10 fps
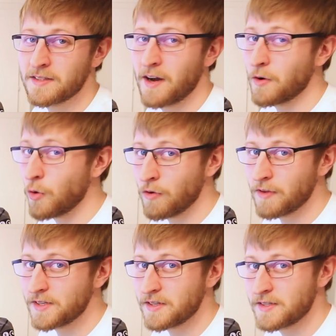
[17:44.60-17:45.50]
and I'll go
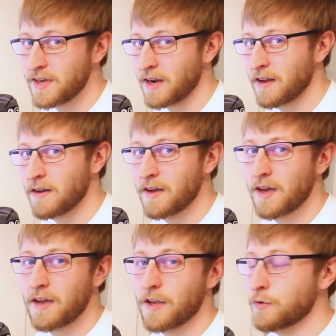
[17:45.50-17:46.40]
over this in a second.
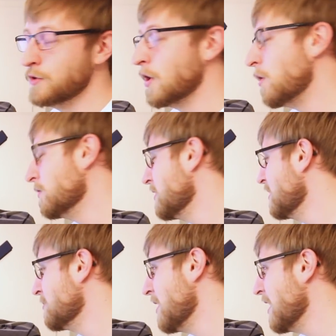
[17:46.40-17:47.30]
You don't
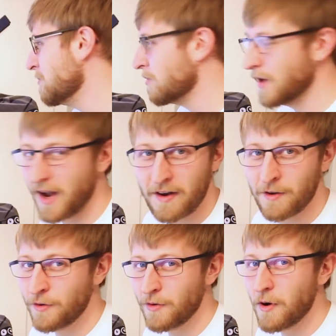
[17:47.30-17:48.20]
need to buy brand
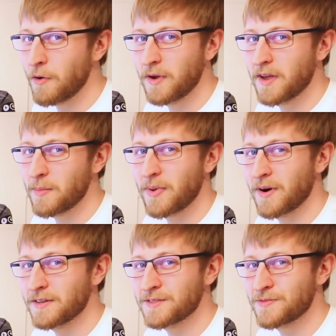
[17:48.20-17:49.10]
new OEM
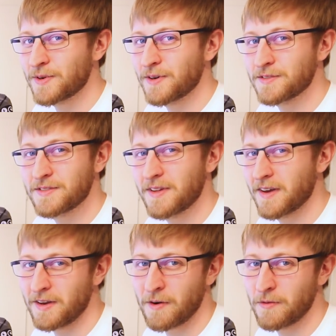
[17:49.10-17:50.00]
parts for
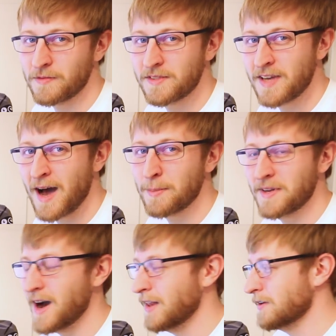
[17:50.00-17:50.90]
top
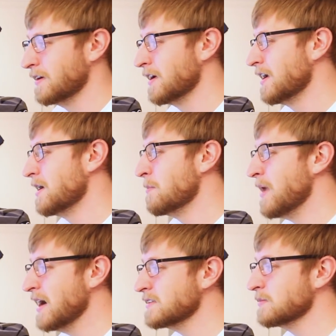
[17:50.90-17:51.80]
dollar.
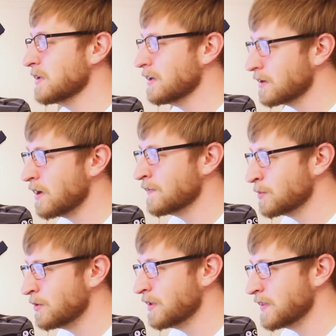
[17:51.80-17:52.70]
Buy something you're
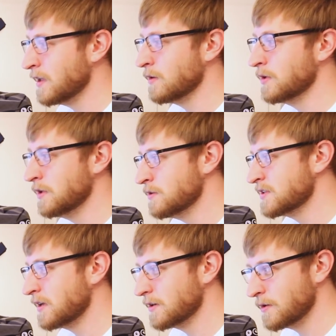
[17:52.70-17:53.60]
comfortable with that you would
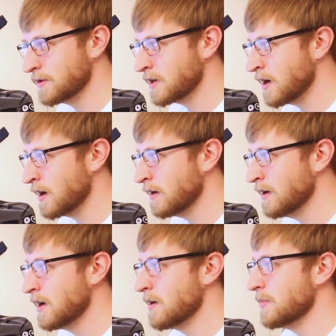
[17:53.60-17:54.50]
use on your own
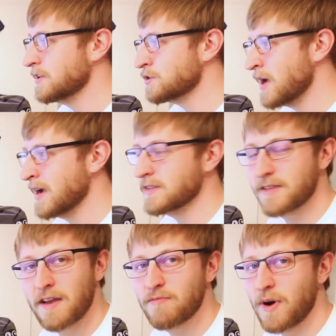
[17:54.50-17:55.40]
car, but try and
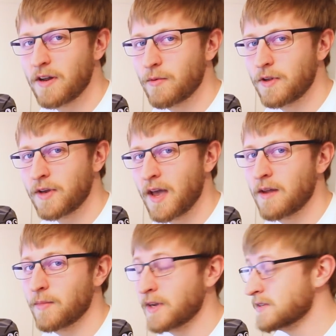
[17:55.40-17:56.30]
save money when you
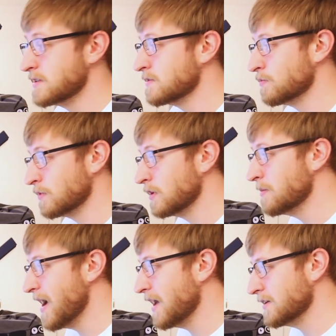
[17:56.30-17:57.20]
can, because this really
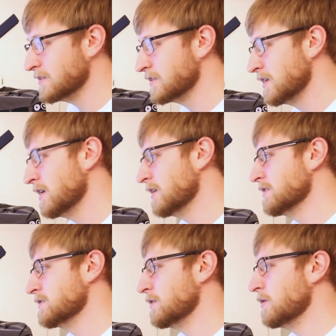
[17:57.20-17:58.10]
matters.
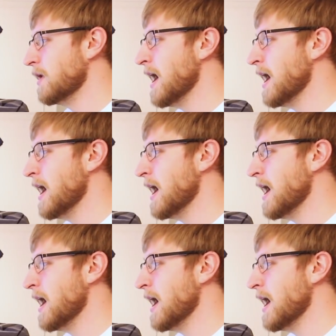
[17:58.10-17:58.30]
So